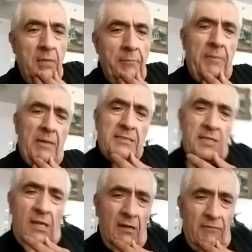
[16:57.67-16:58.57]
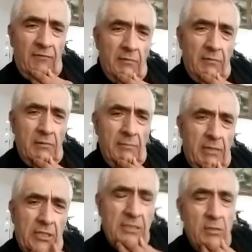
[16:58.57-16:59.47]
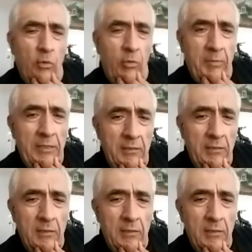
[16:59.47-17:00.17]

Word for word: be myself because she's a woman.